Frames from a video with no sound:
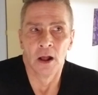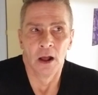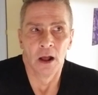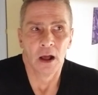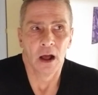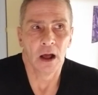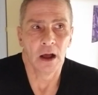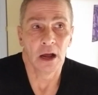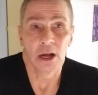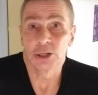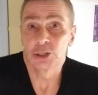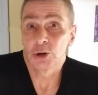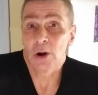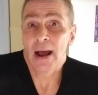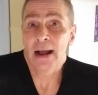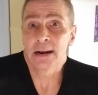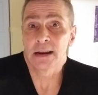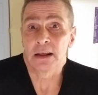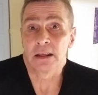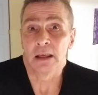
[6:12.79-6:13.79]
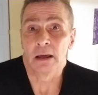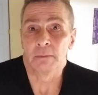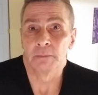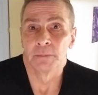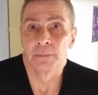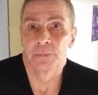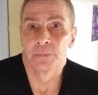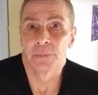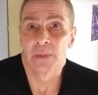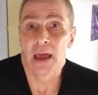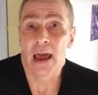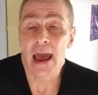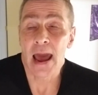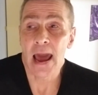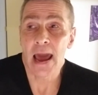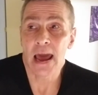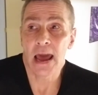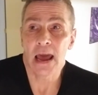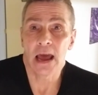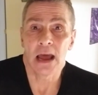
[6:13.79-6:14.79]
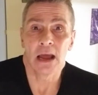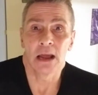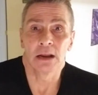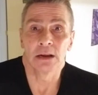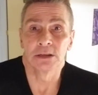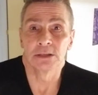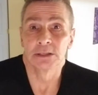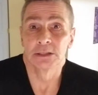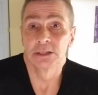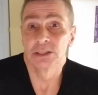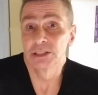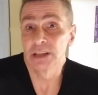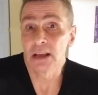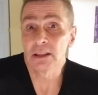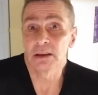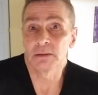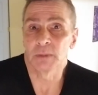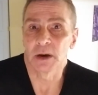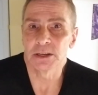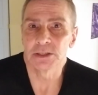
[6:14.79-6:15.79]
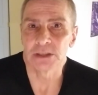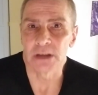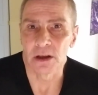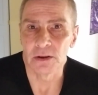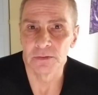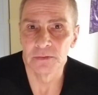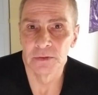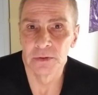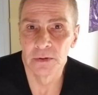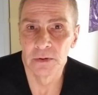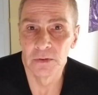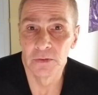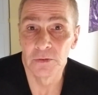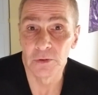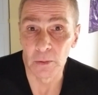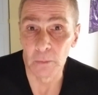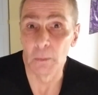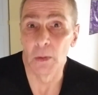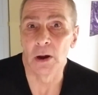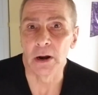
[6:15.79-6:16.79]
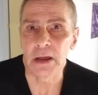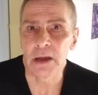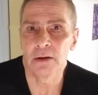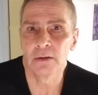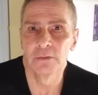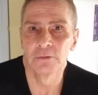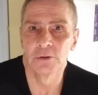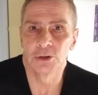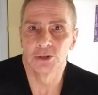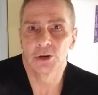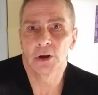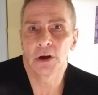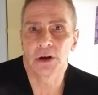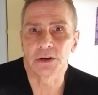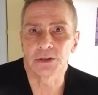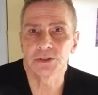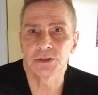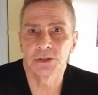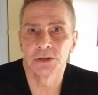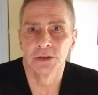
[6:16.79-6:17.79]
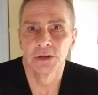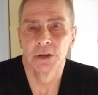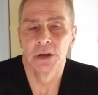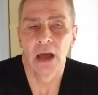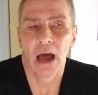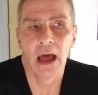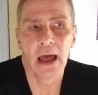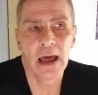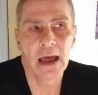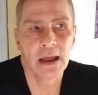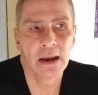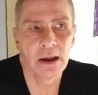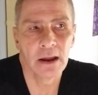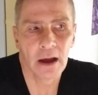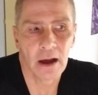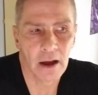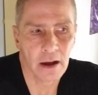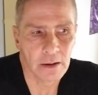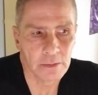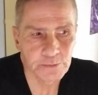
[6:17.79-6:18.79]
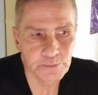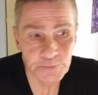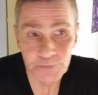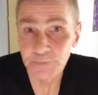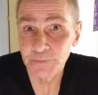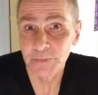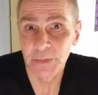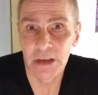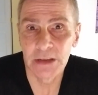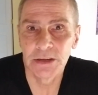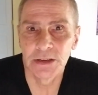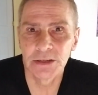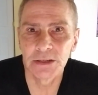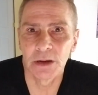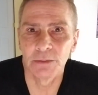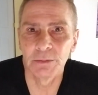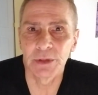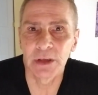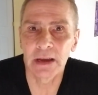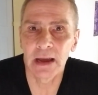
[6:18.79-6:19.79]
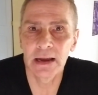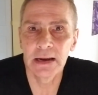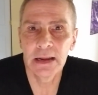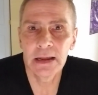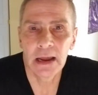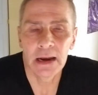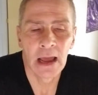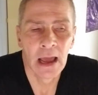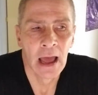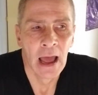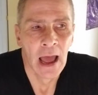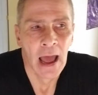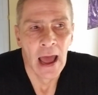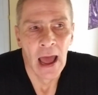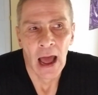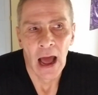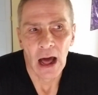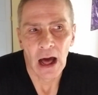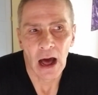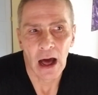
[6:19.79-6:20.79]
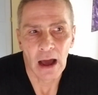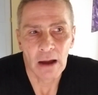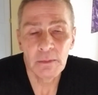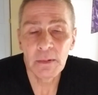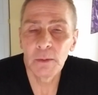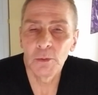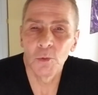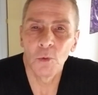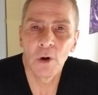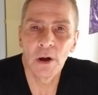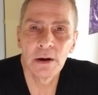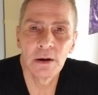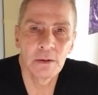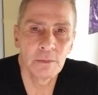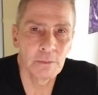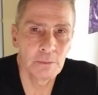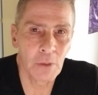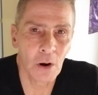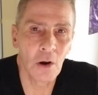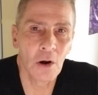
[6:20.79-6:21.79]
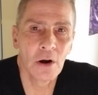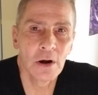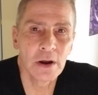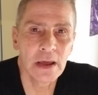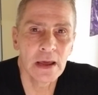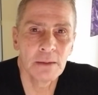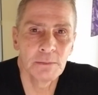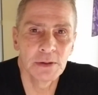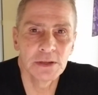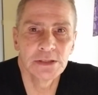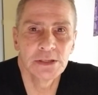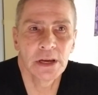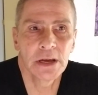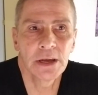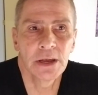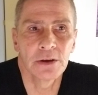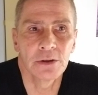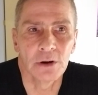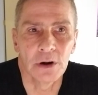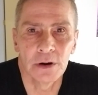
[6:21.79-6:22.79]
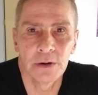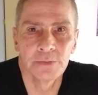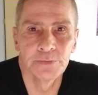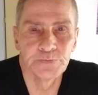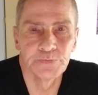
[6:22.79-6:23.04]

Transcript: attracting them and selling myself for money for drugs. And this is something I did. I remember one party in particular.